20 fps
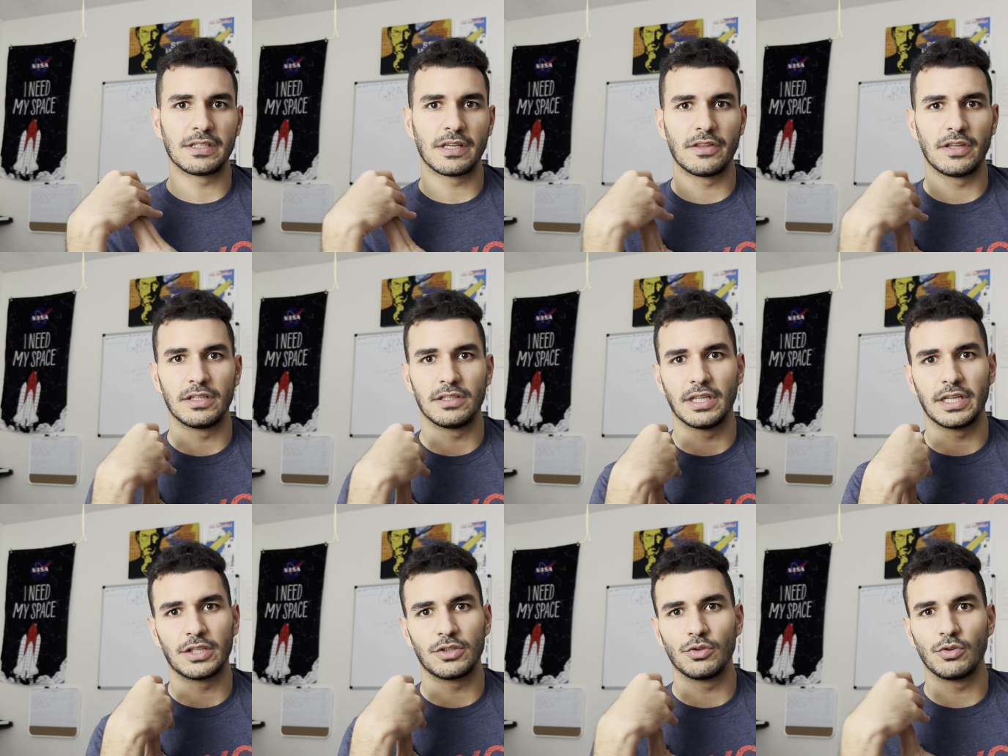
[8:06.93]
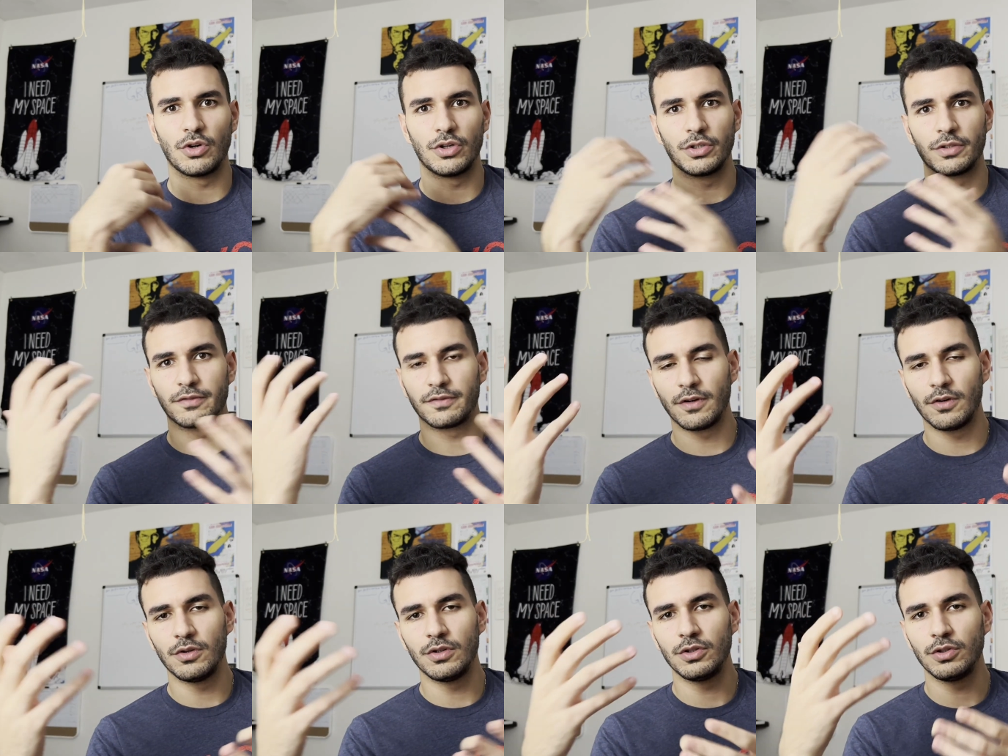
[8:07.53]
And then like you go on your
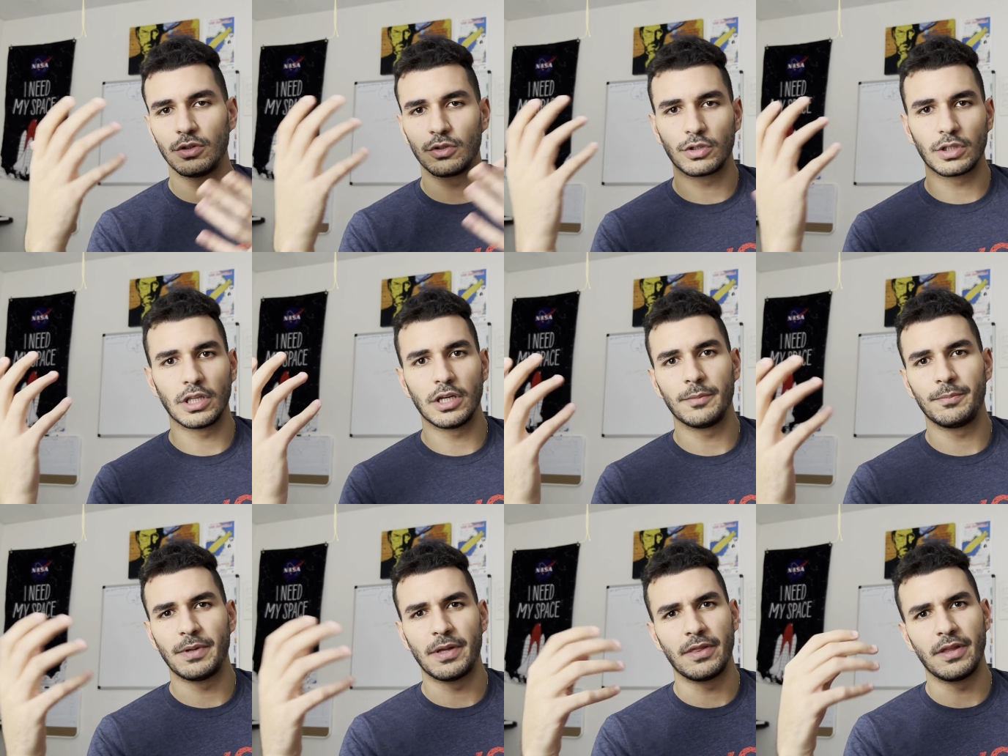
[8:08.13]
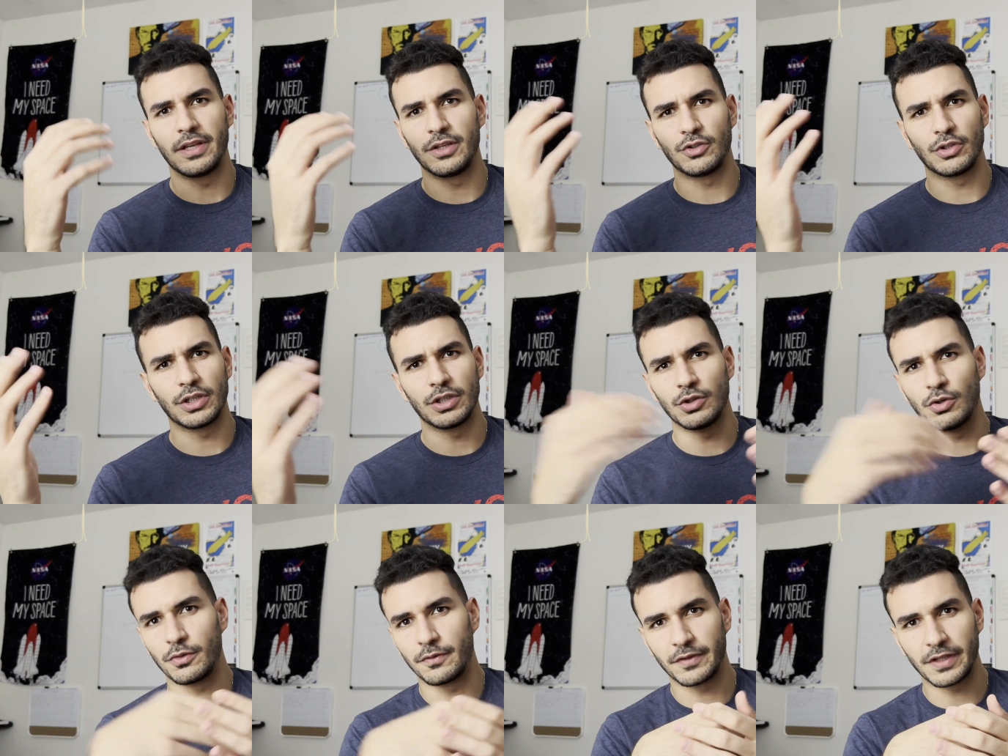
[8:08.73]
phone, you look up, and then you get
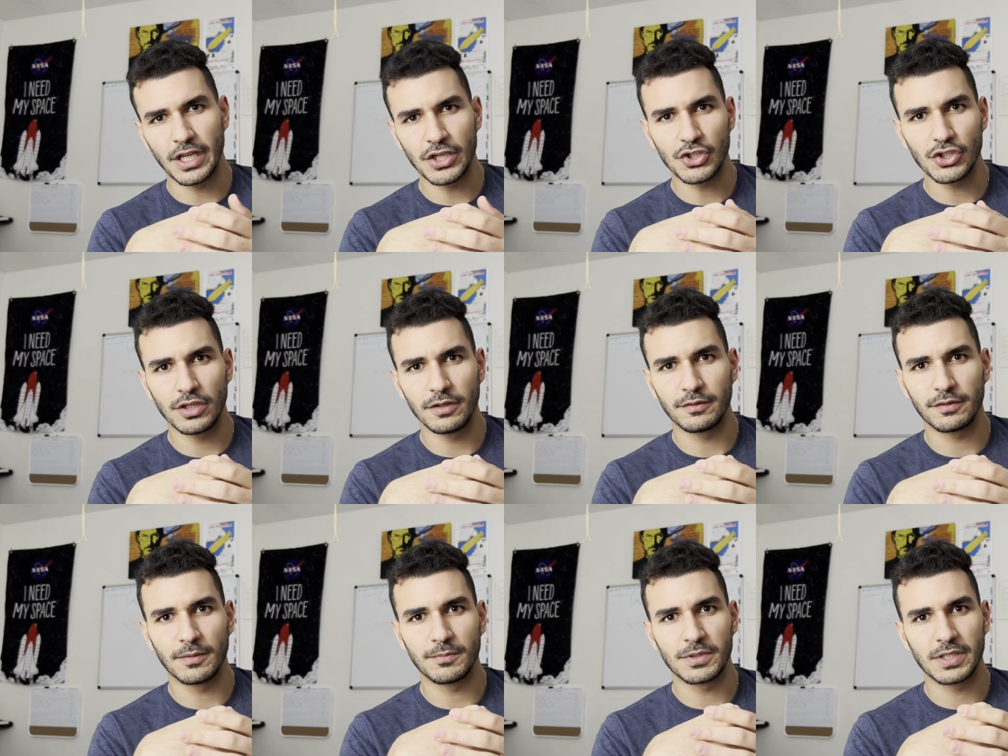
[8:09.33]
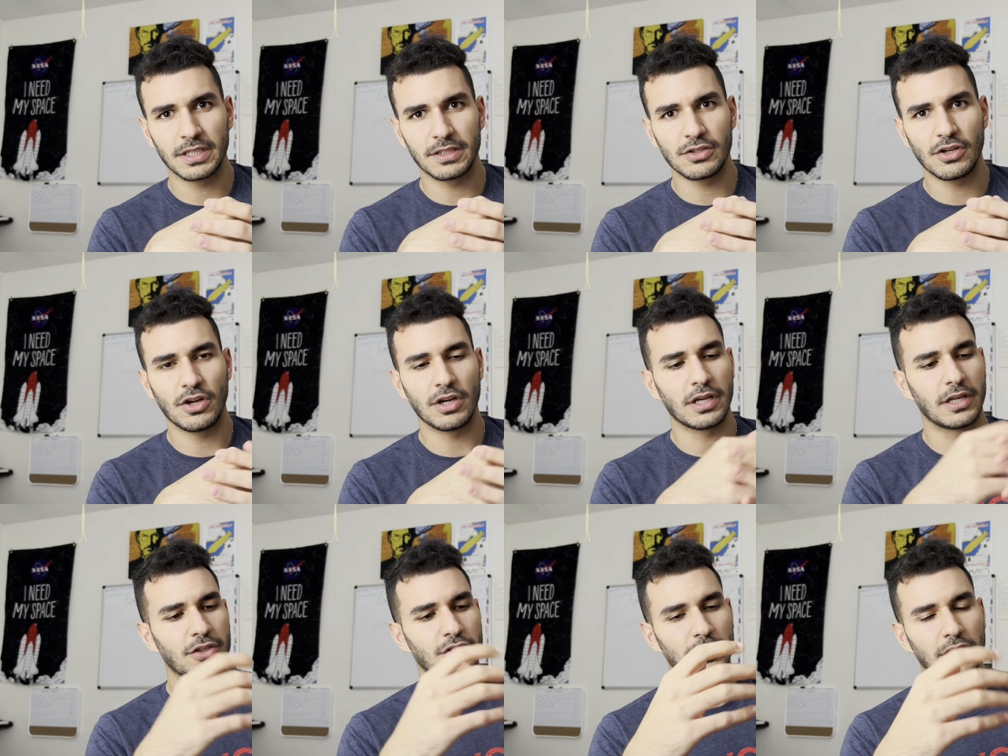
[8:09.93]
a notification from
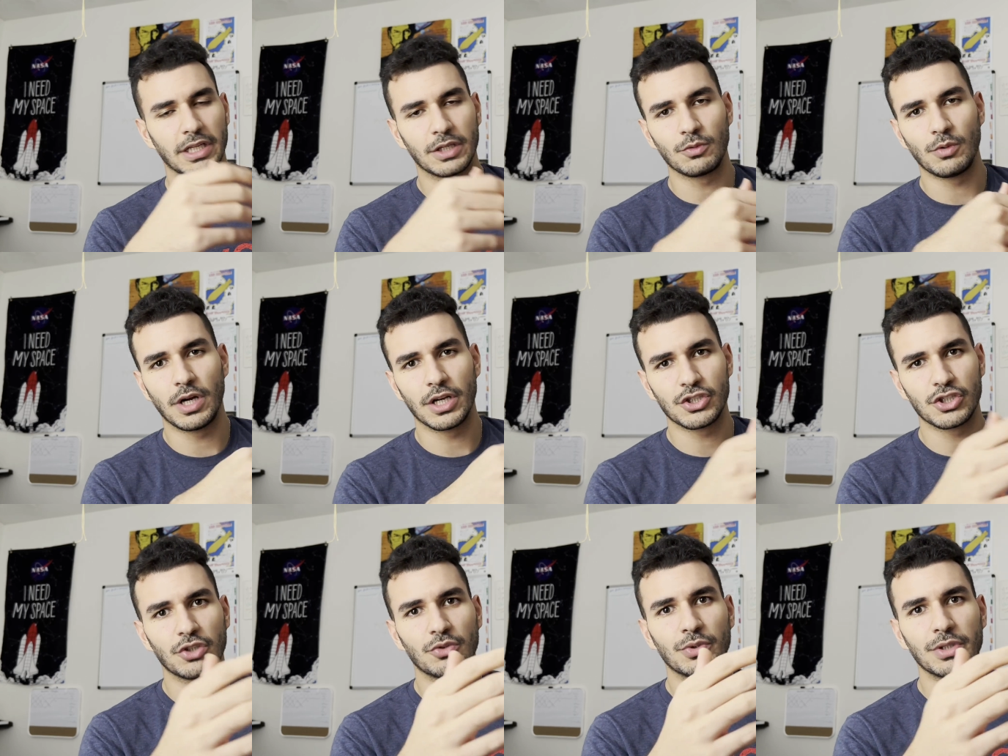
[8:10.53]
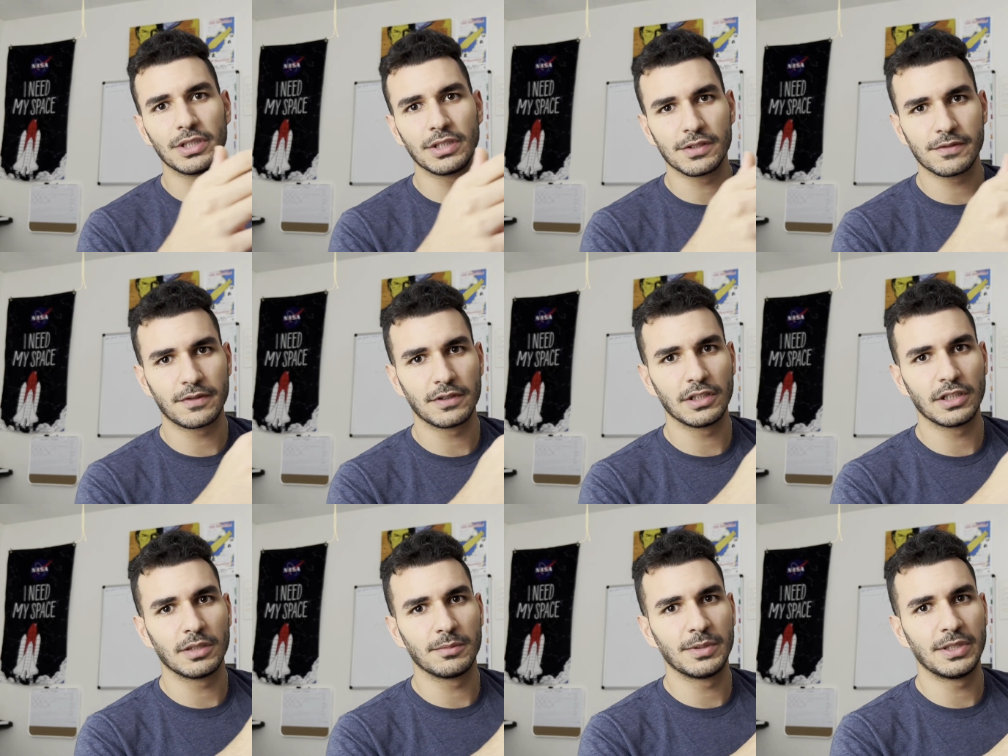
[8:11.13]
TikTok, and you're like watching reels for
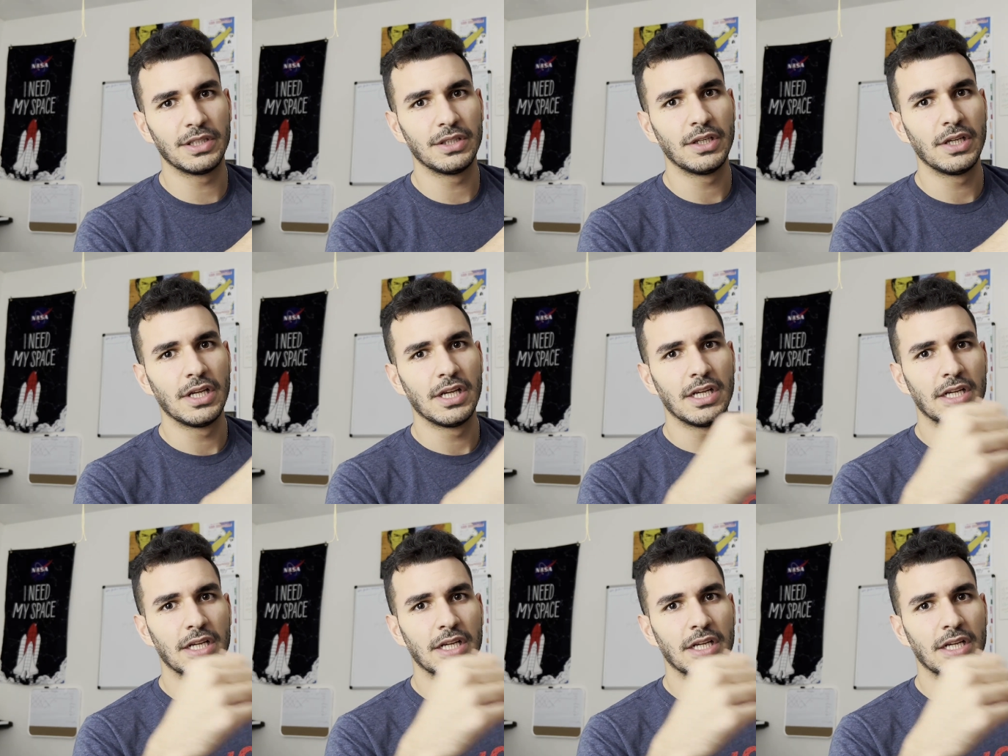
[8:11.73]
a little bit.